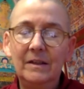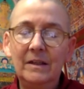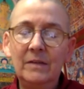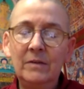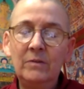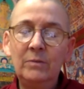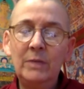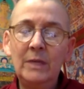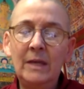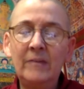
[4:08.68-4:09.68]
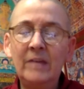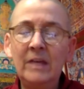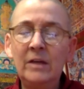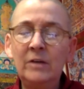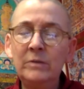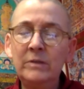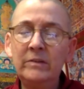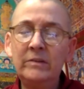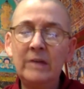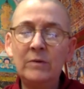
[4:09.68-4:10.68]
And as we exhale with the
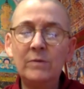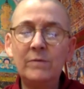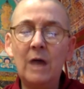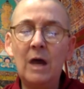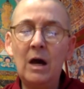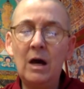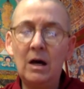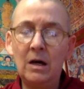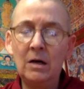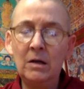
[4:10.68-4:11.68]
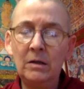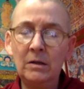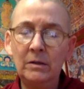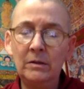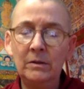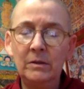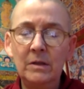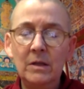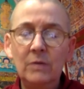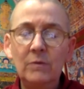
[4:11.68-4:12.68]
sound of ah,
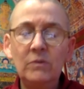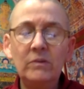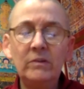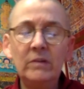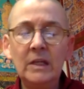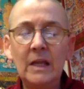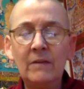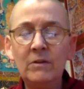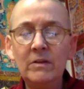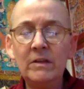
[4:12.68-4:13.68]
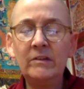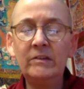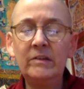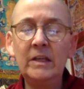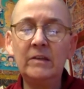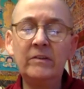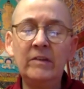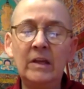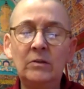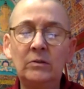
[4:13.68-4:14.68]
we just let everything sink and
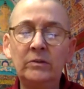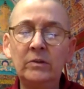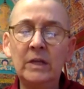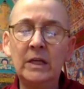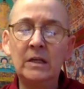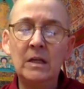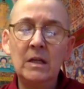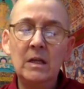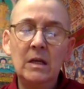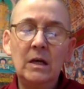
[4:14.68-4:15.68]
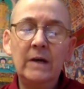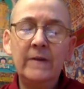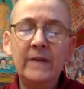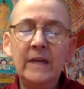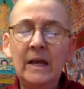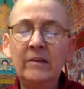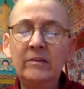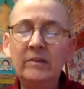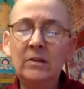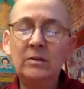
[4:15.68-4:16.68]
settle so that on the
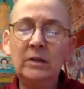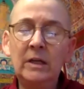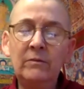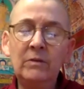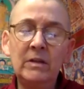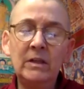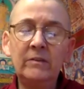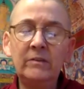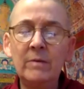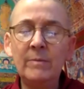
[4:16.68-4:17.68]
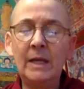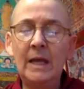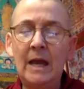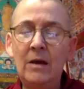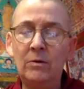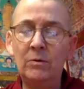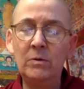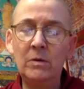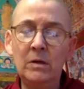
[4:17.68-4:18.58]
exhale, everything is coming out.